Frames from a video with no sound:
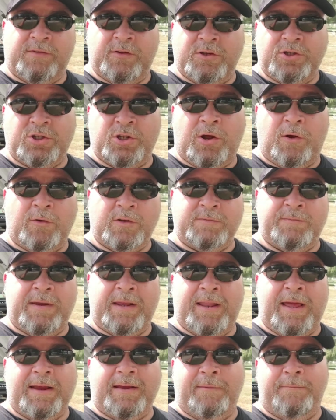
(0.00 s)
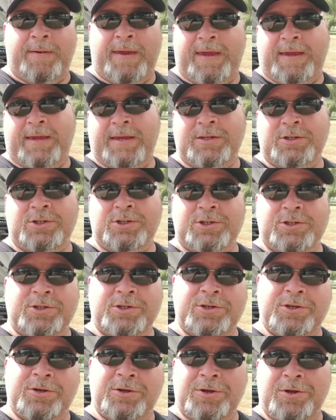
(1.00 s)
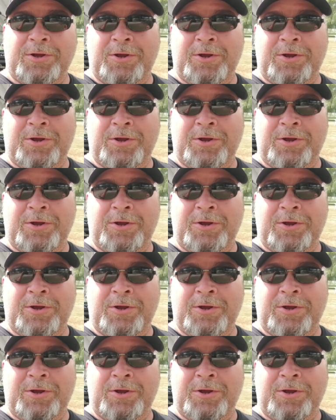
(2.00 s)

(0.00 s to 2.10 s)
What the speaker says: fluid should always be like a pinkish